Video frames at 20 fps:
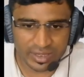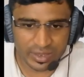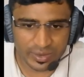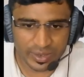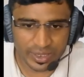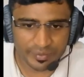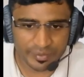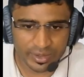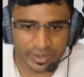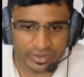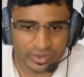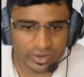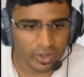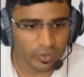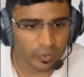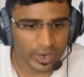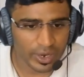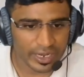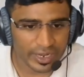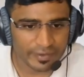Okay, so now
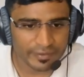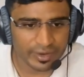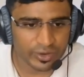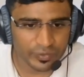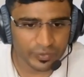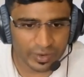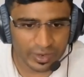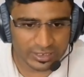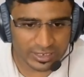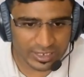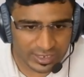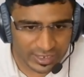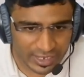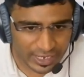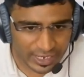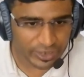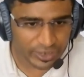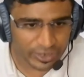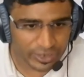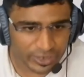what I will do, we'll just
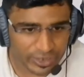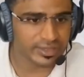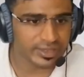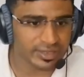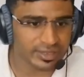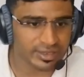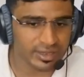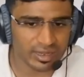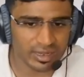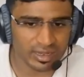try to run this.